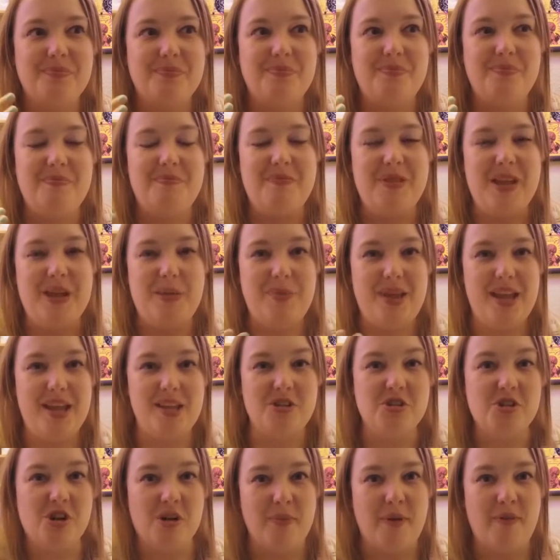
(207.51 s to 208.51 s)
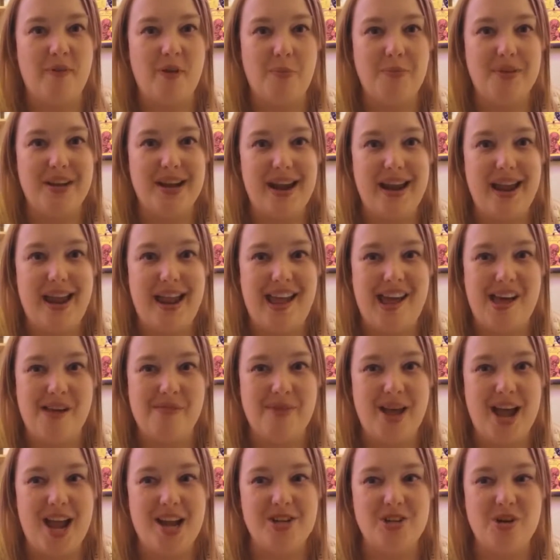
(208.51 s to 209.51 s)
me being the germaphobe that I am,
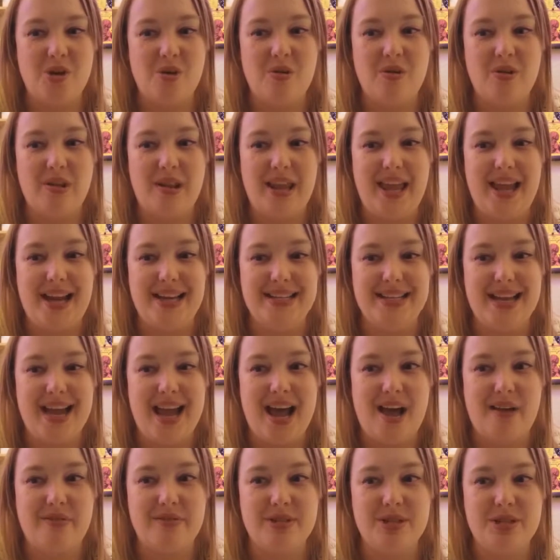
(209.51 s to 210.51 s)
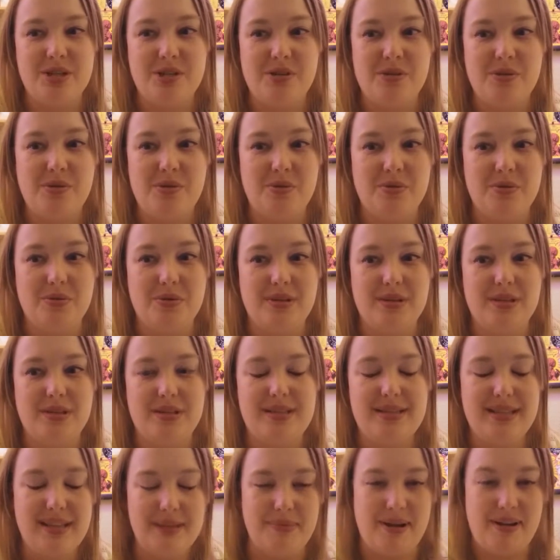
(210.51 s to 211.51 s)
I don't like to have to
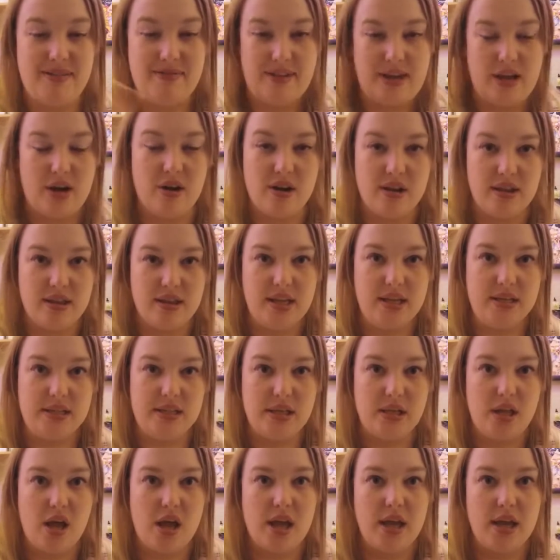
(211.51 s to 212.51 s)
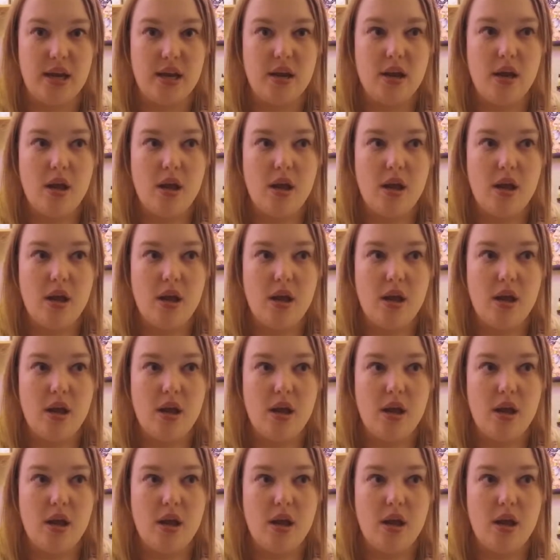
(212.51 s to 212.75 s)
stick my finger in things a lot.